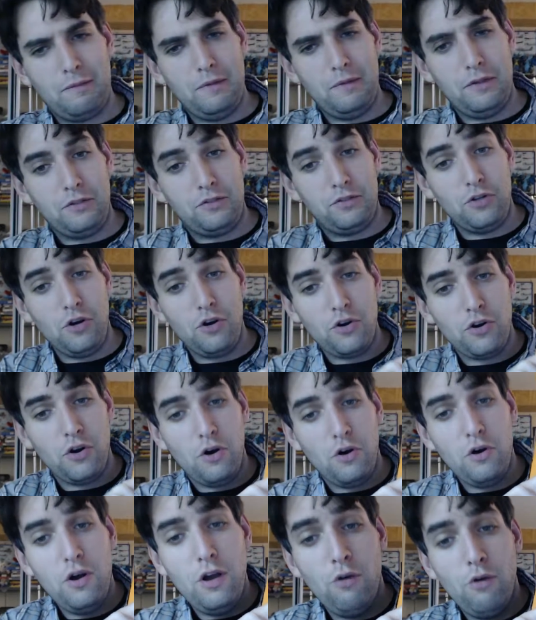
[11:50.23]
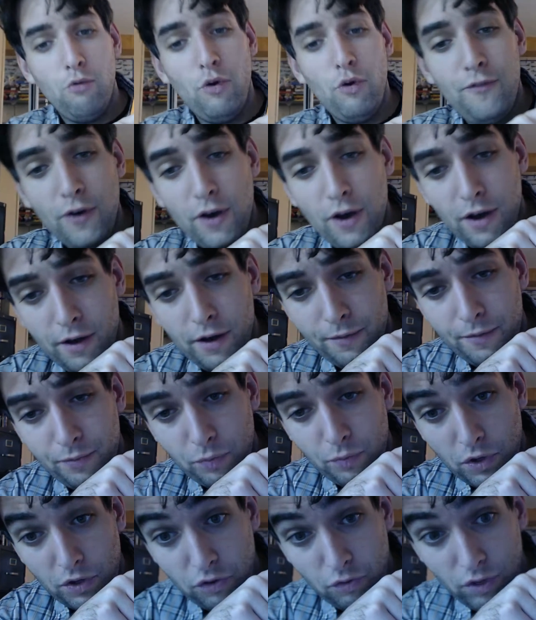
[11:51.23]
with a
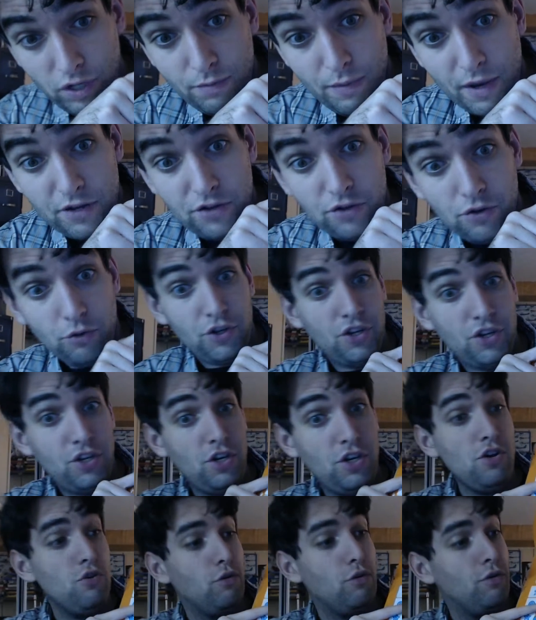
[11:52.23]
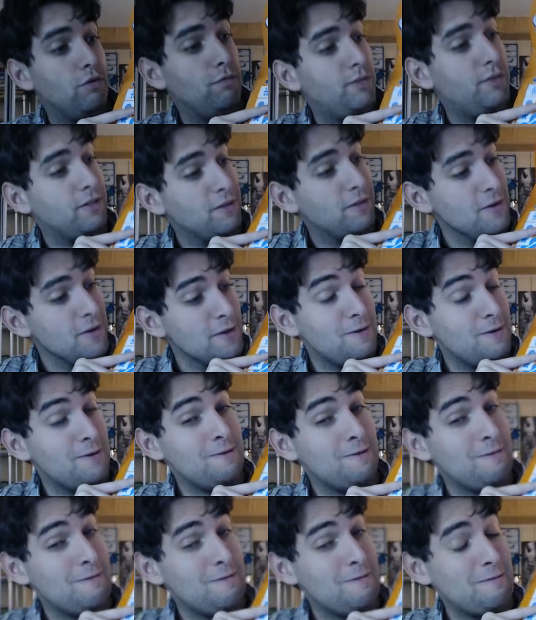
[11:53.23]
3-dimensional cube.
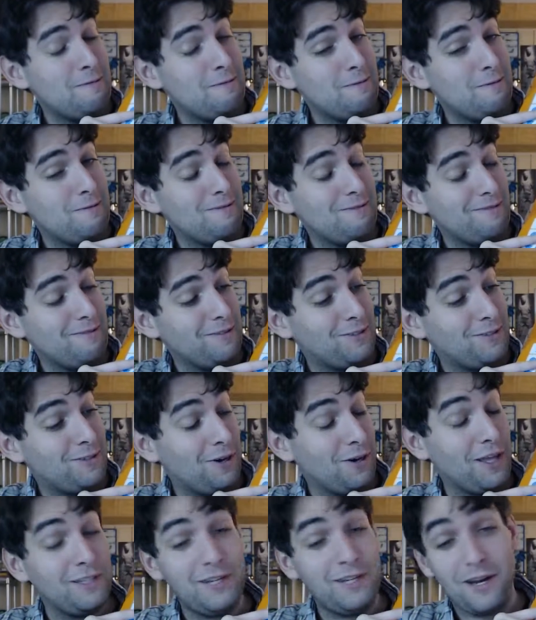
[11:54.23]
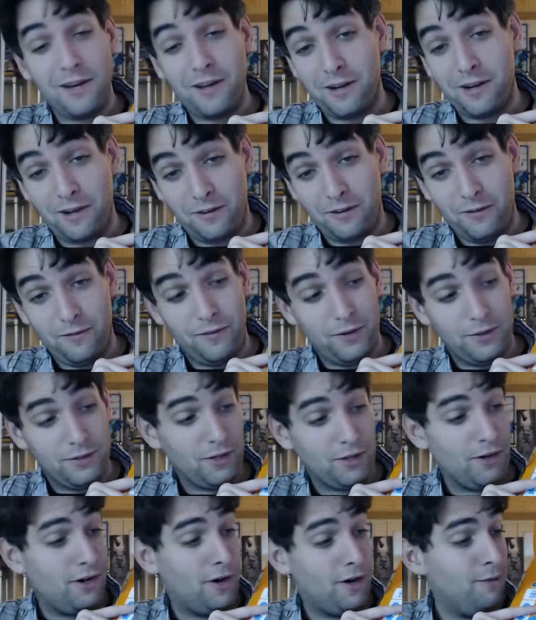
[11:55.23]
Sure, that's not going to get
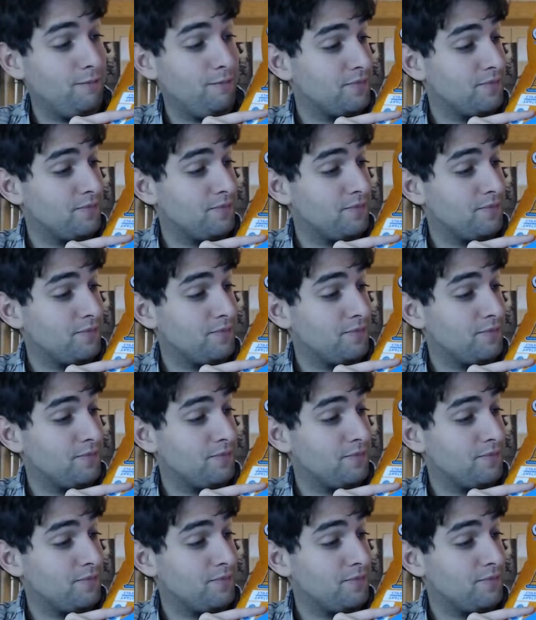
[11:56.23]
confusing at all.